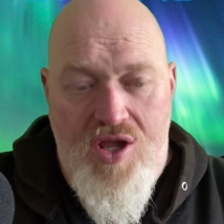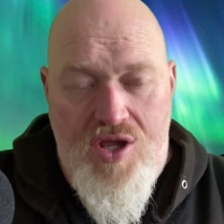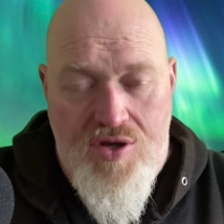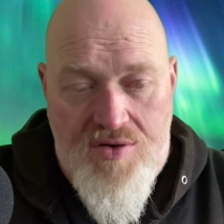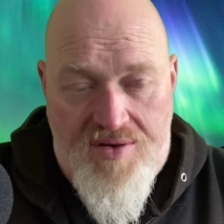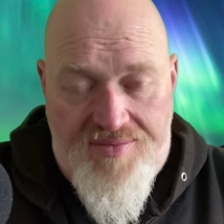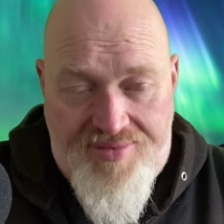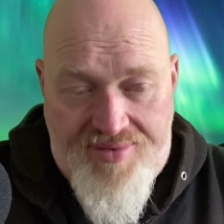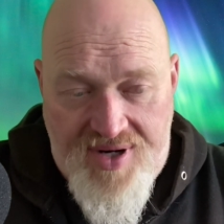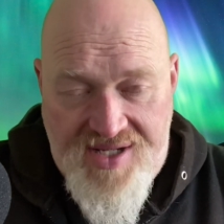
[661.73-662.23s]

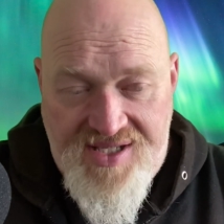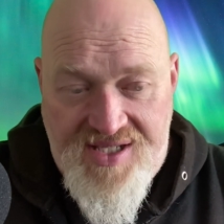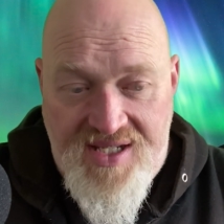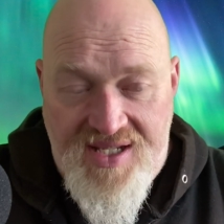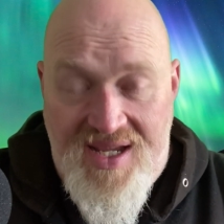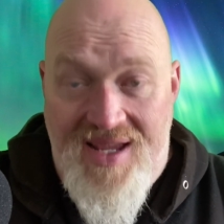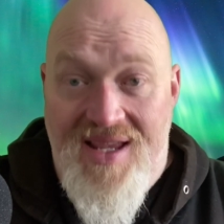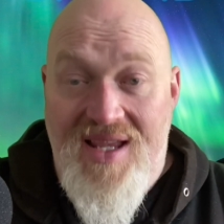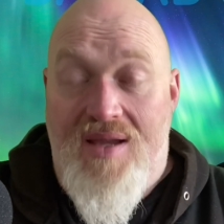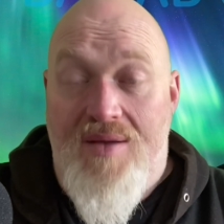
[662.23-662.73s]
you're oppressing
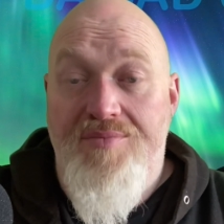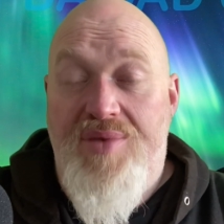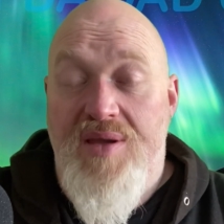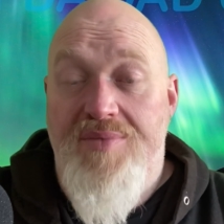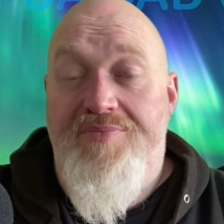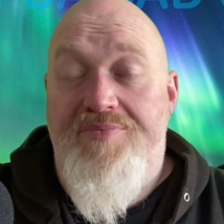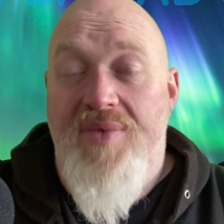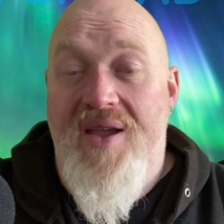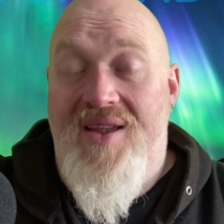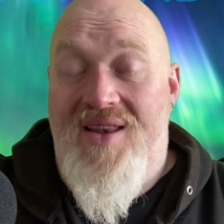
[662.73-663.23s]
it. It can be,
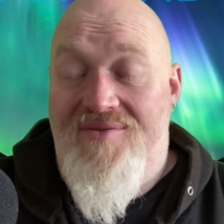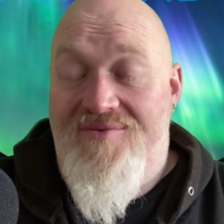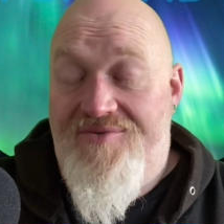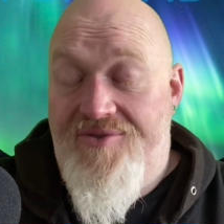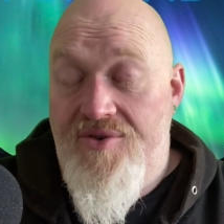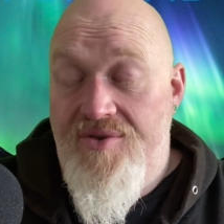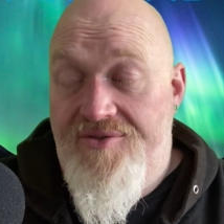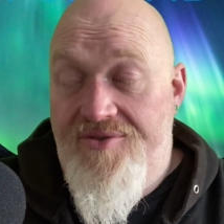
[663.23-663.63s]
for,